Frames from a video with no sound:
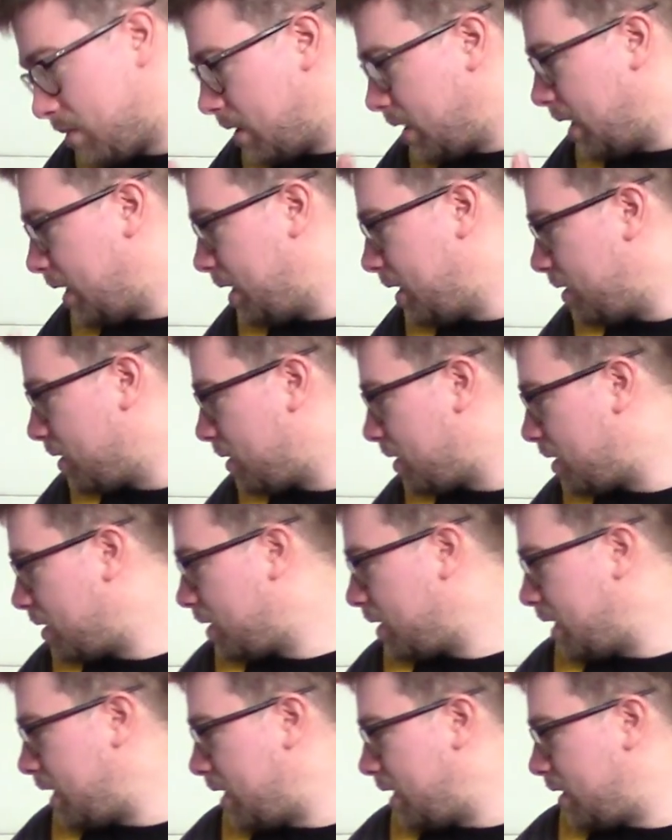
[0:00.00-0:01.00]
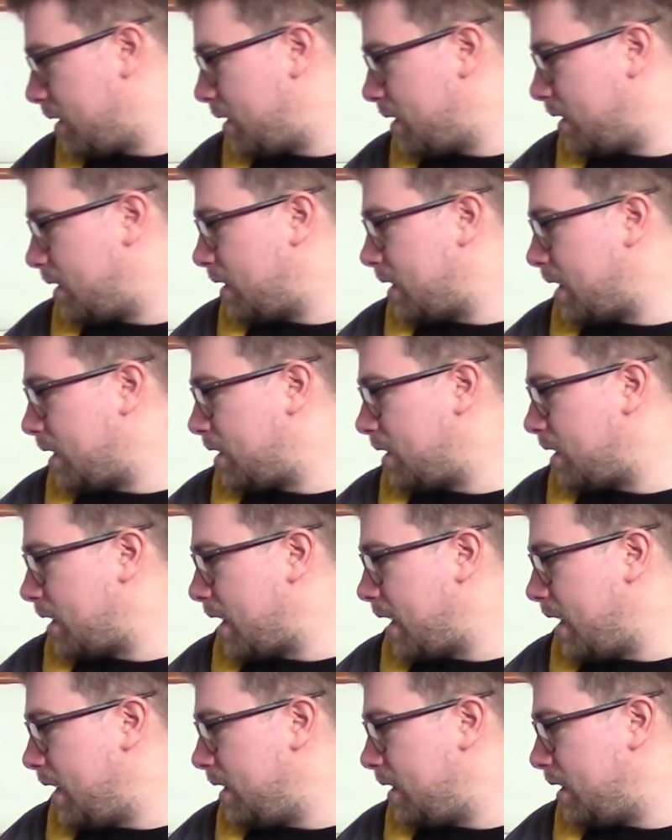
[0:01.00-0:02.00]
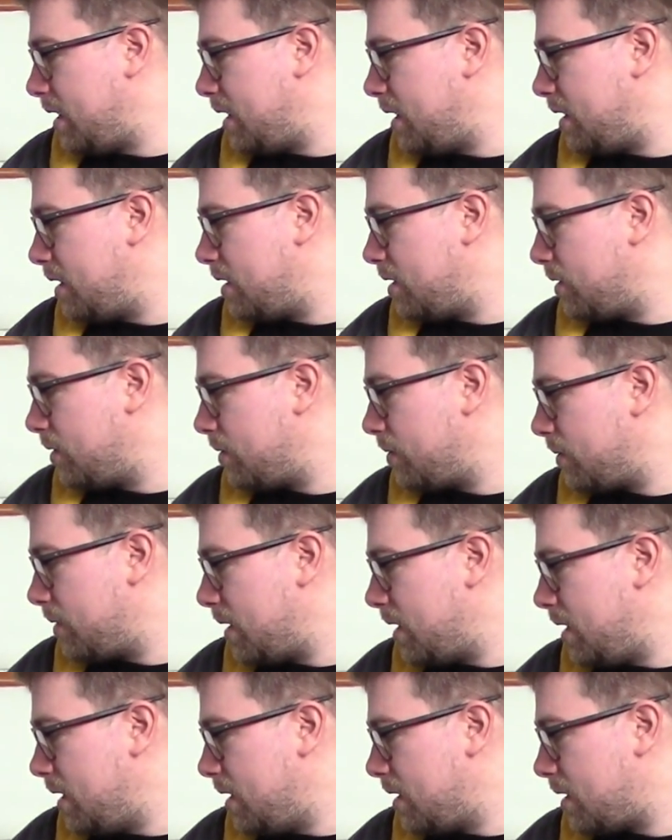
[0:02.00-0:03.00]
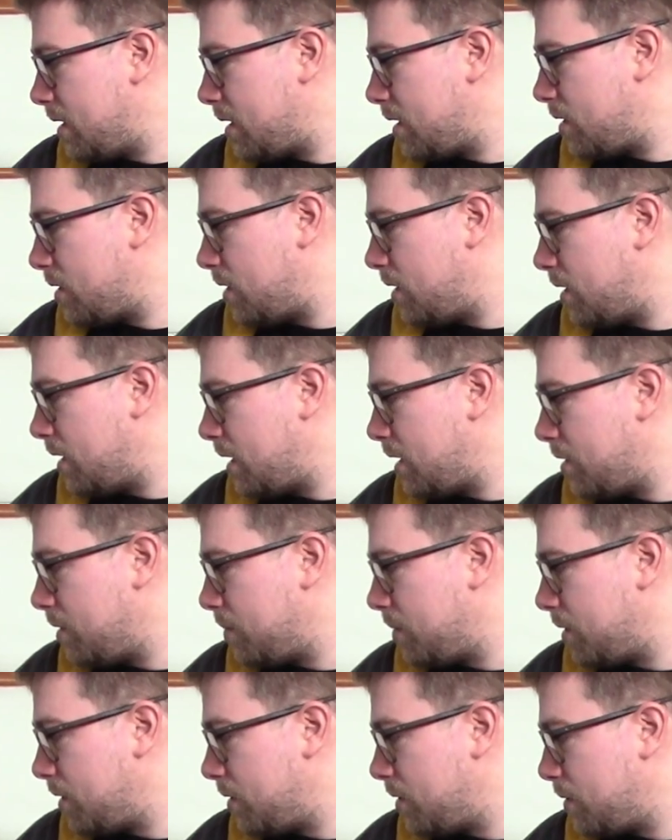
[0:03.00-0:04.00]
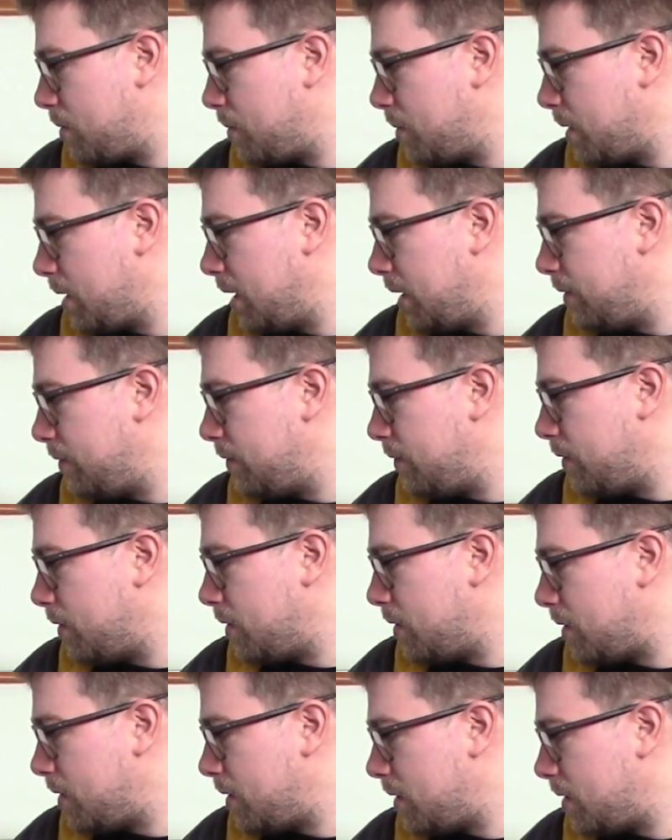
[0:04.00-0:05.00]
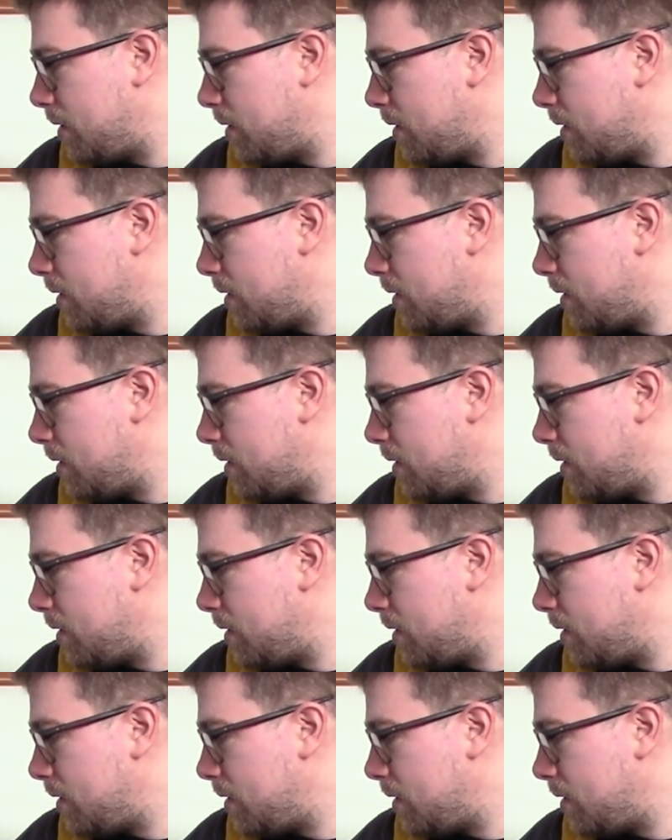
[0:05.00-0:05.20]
It is on, it sets at 18 degrees, let's turn that up to 24.